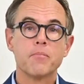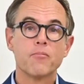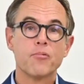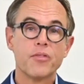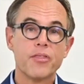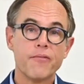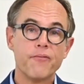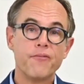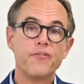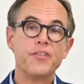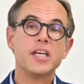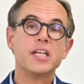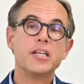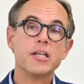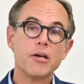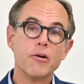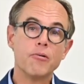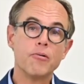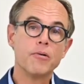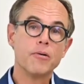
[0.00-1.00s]
with a
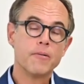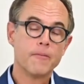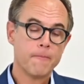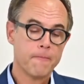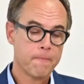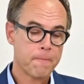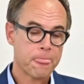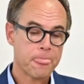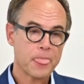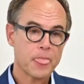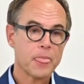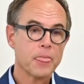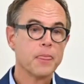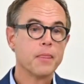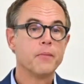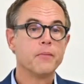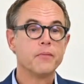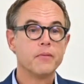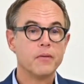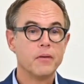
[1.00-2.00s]
video
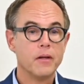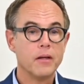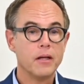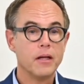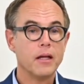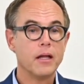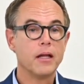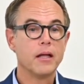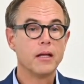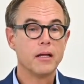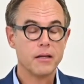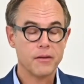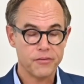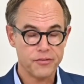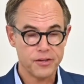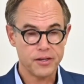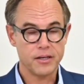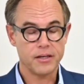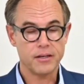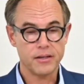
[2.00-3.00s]

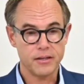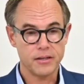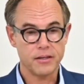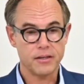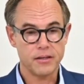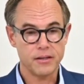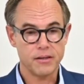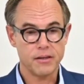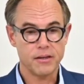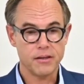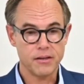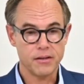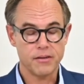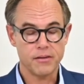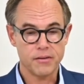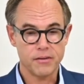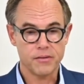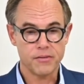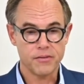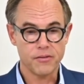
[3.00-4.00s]

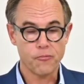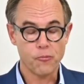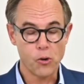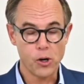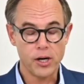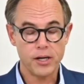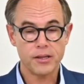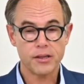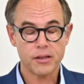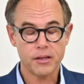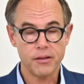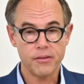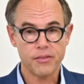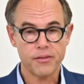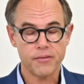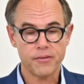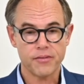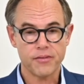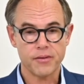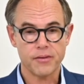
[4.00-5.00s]
the words,
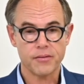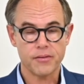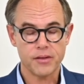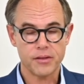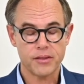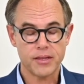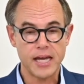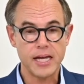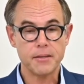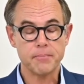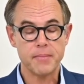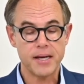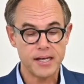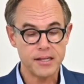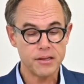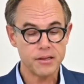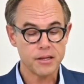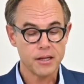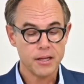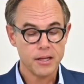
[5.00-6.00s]
the
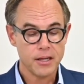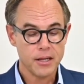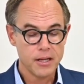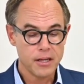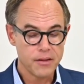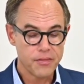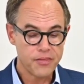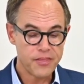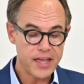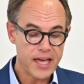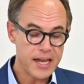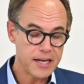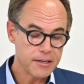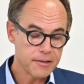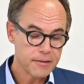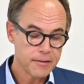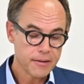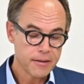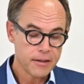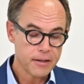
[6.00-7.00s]
statements.
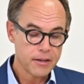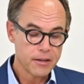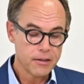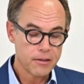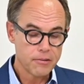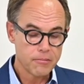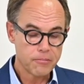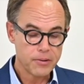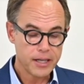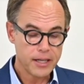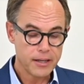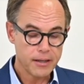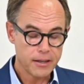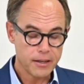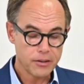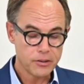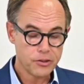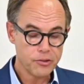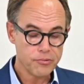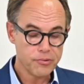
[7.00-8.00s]
Then we
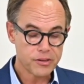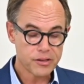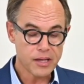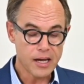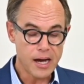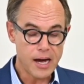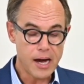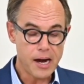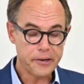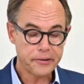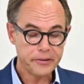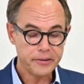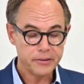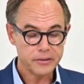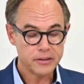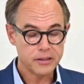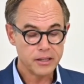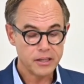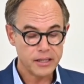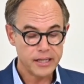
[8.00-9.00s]
used R,
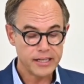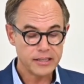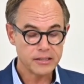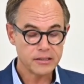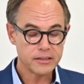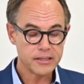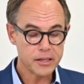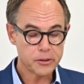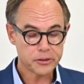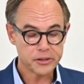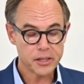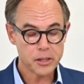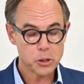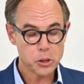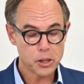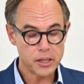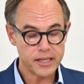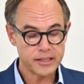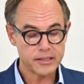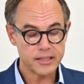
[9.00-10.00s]
latent
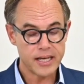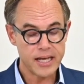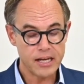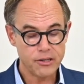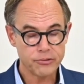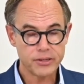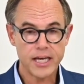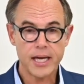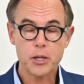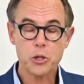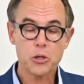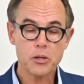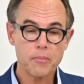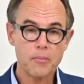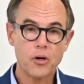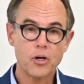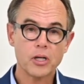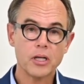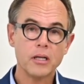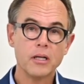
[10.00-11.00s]
Dirichlet allocation
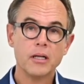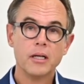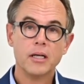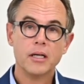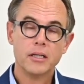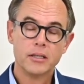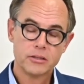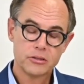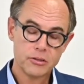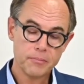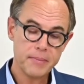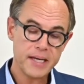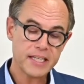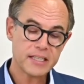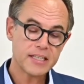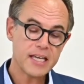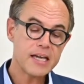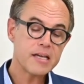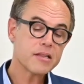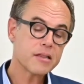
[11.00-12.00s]
model, to
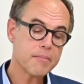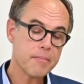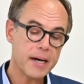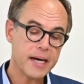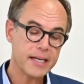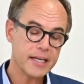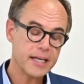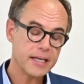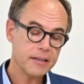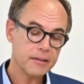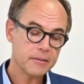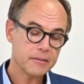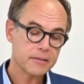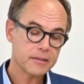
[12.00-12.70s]
make text mining.